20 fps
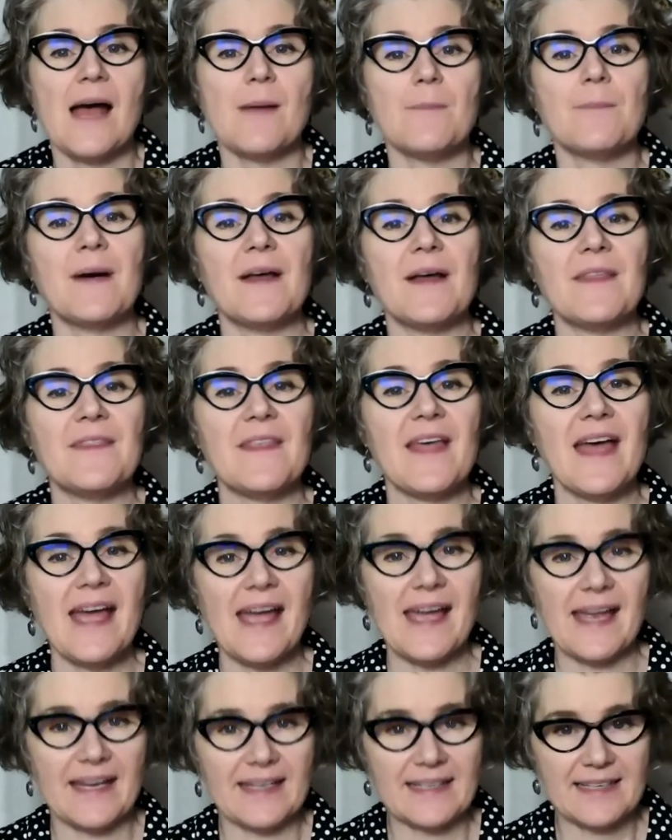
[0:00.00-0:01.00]
But
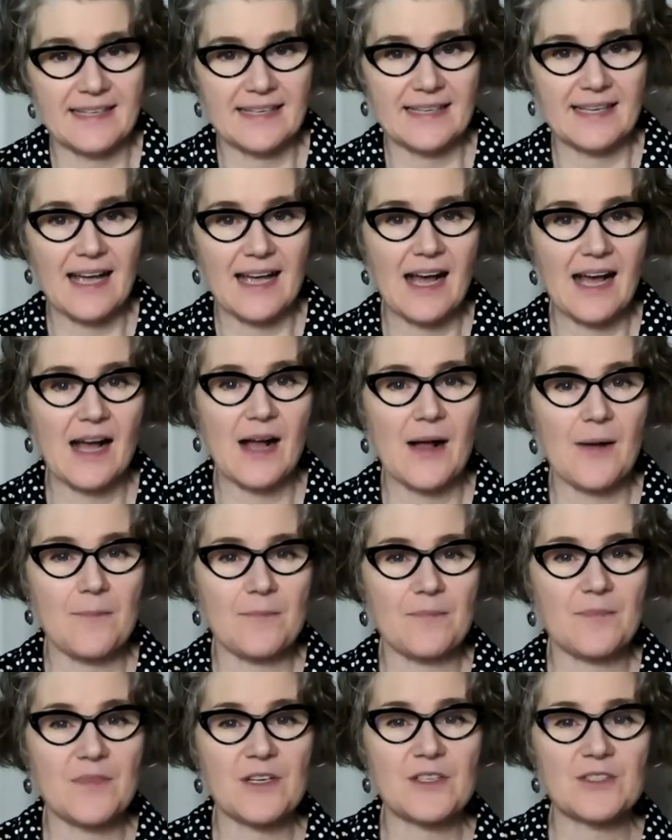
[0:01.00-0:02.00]
then
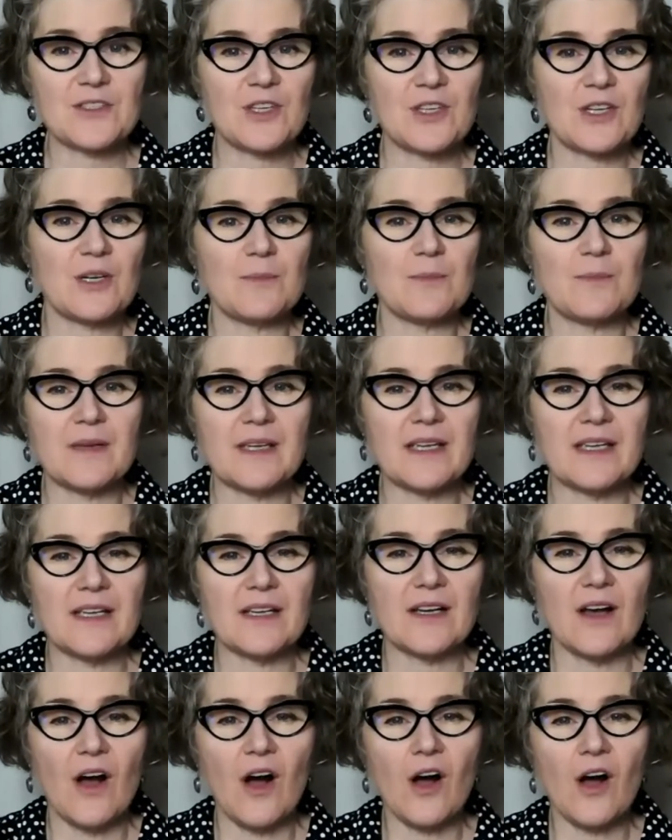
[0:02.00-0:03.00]
there's going to
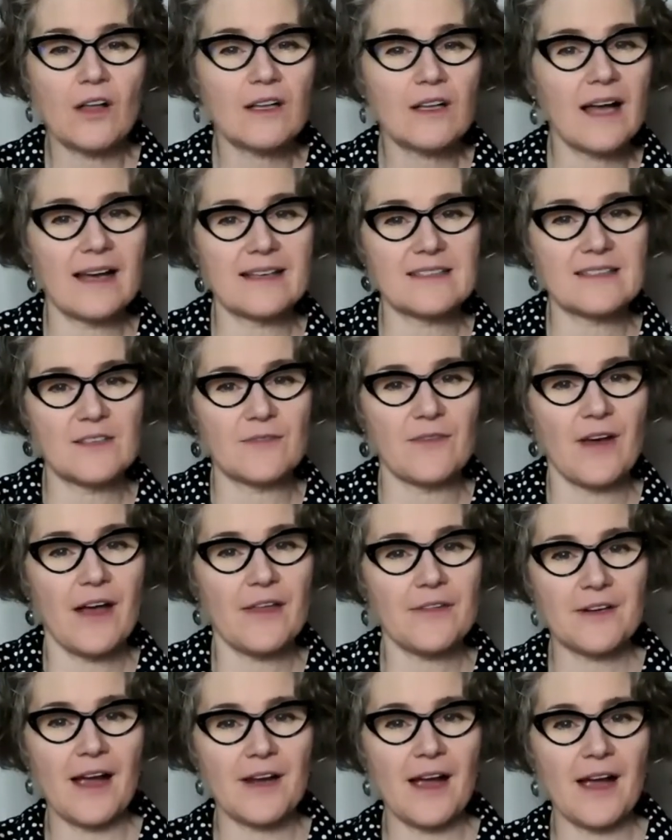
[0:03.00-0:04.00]
be all kinds of
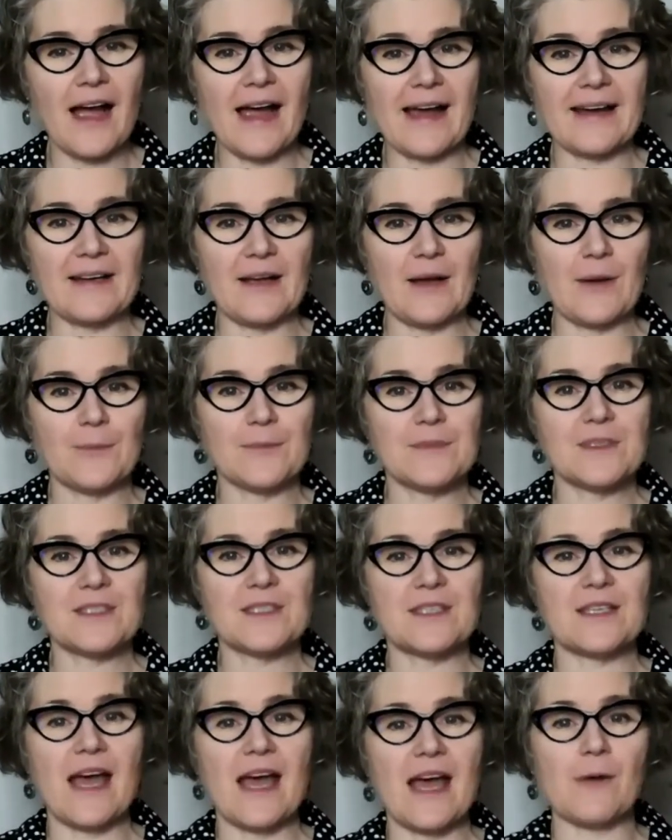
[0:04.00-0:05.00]
other items
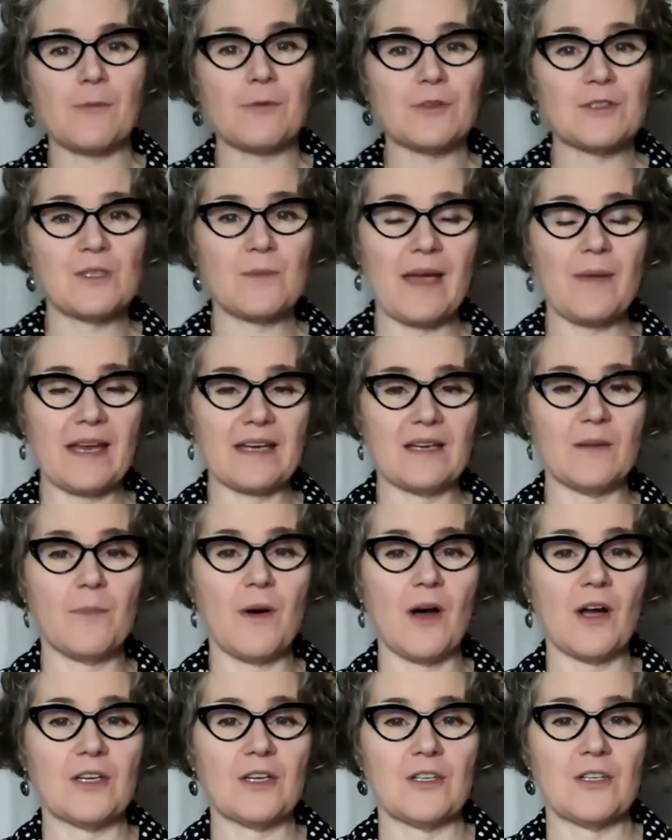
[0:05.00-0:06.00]
that will depend
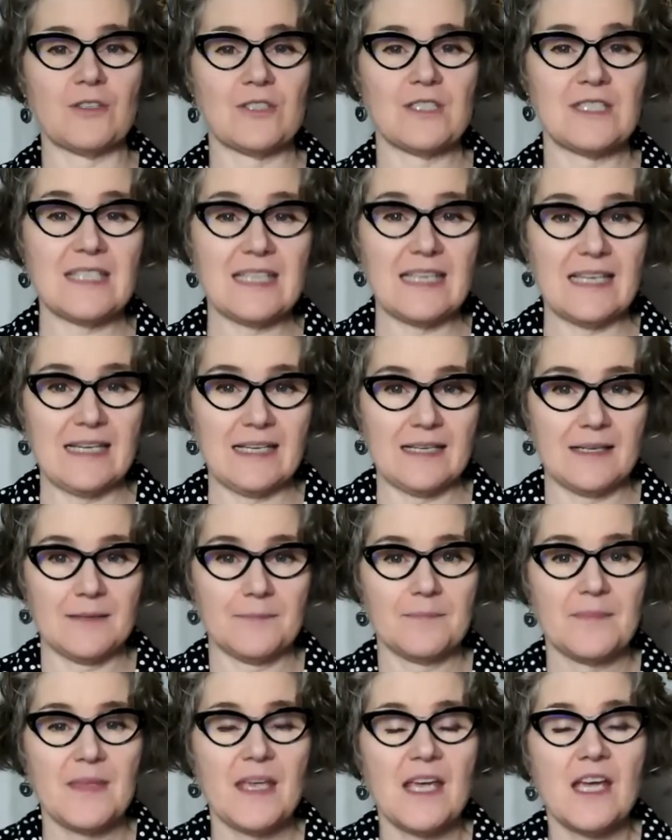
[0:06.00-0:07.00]
upon your scene.
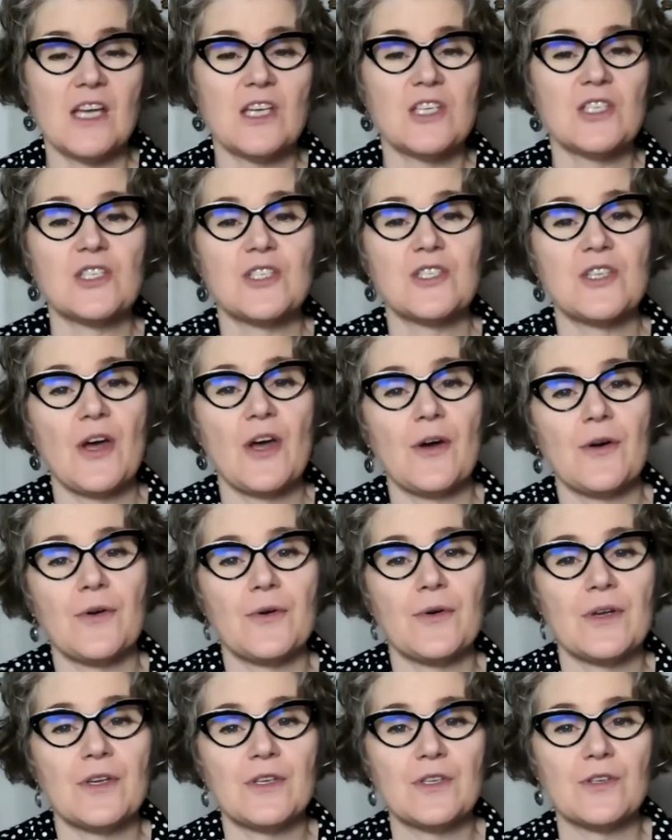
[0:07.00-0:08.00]
So
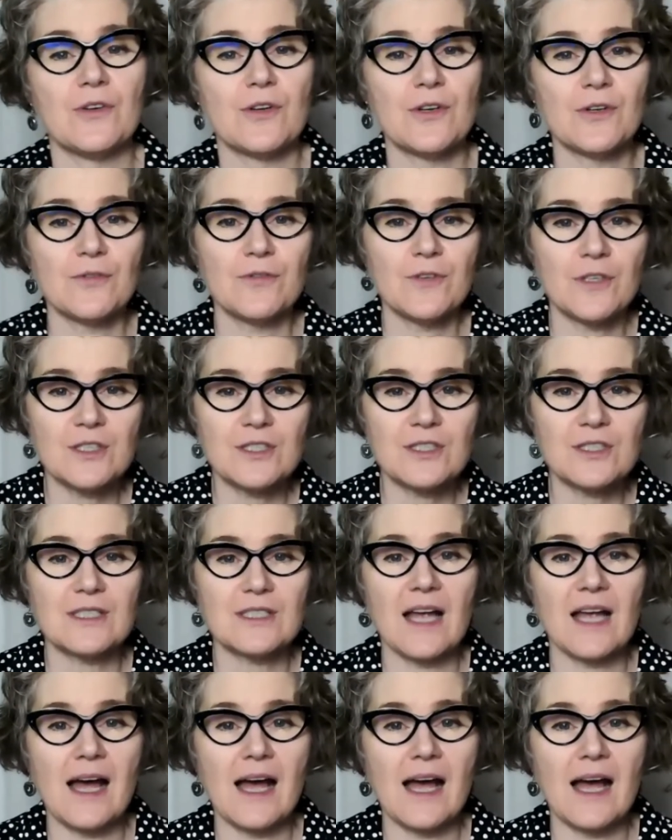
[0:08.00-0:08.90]
your first